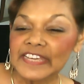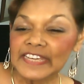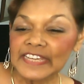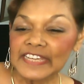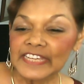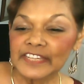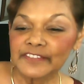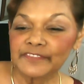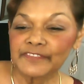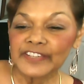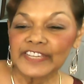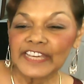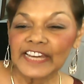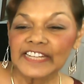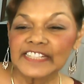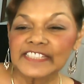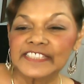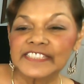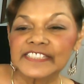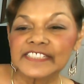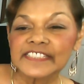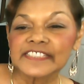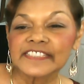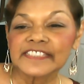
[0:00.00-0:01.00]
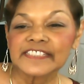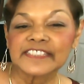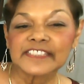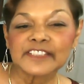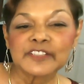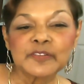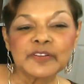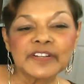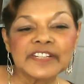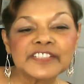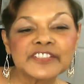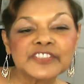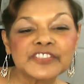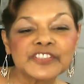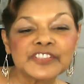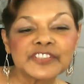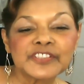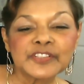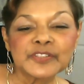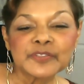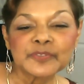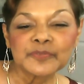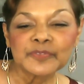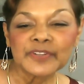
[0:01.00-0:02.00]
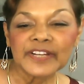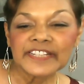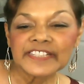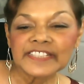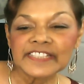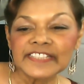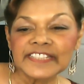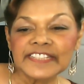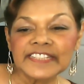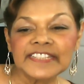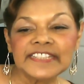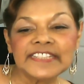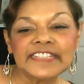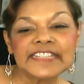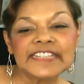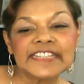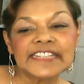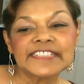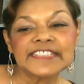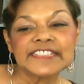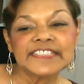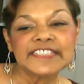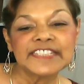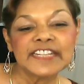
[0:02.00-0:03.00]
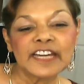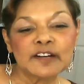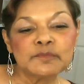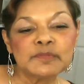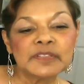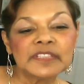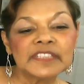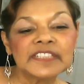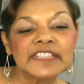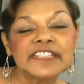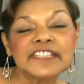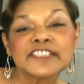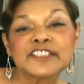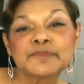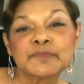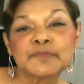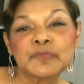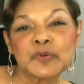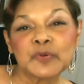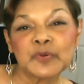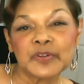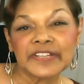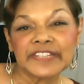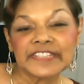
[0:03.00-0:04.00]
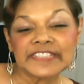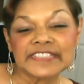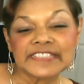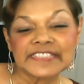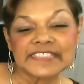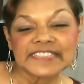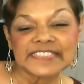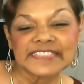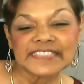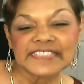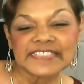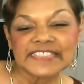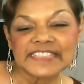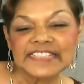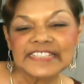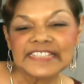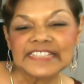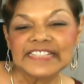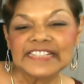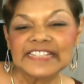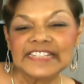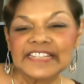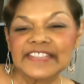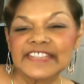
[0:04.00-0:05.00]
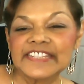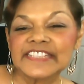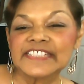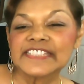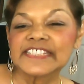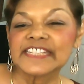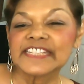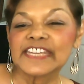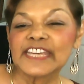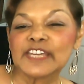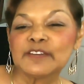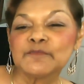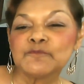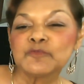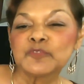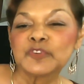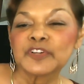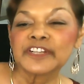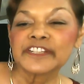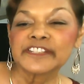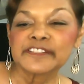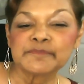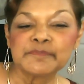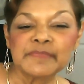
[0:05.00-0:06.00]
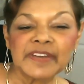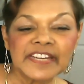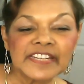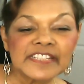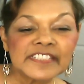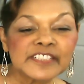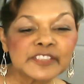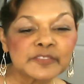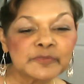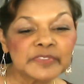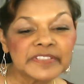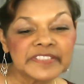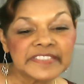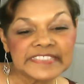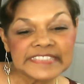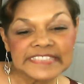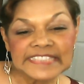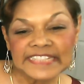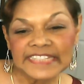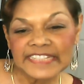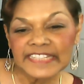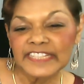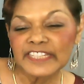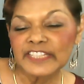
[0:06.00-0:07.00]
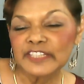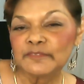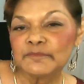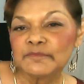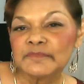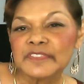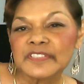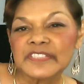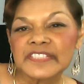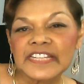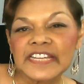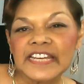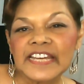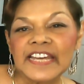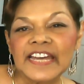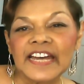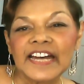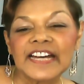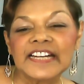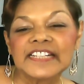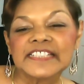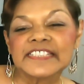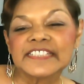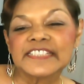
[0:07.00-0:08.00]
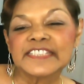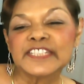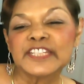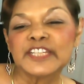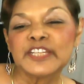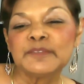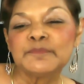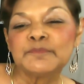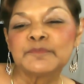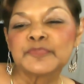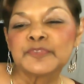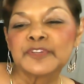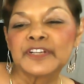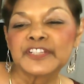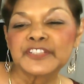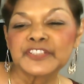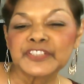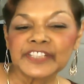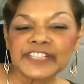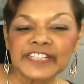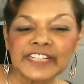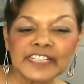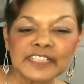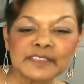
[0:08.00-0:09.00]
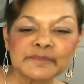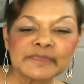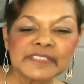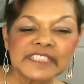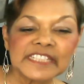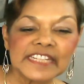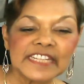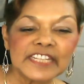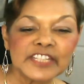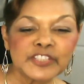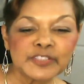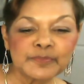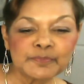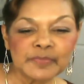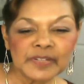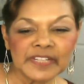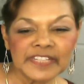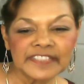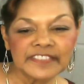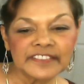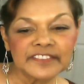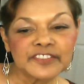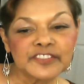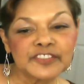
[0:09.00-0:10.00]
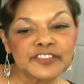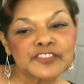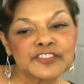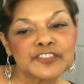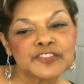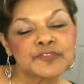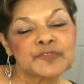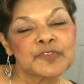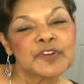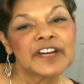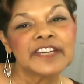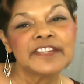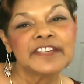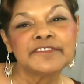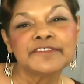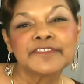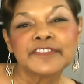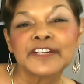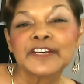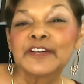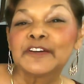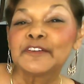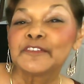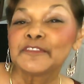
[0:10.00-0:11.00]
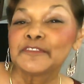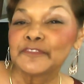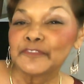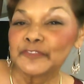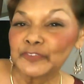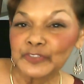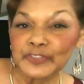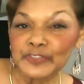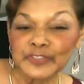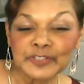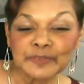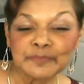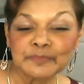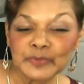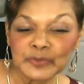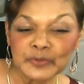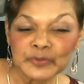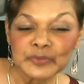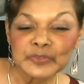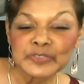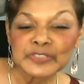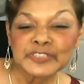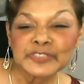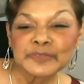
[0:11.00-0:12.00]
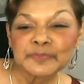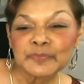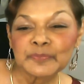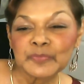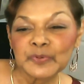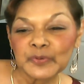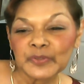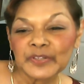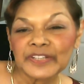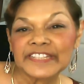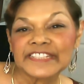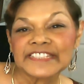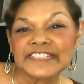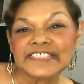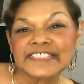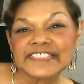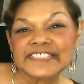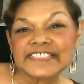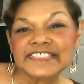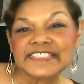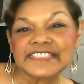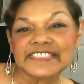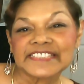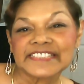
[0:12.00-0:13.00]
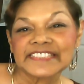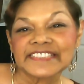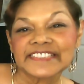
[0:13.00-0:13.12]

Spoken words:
If he answers the question correctly, he can double his points. This game works best with teams, as team pressure helps each player to strive for the most points.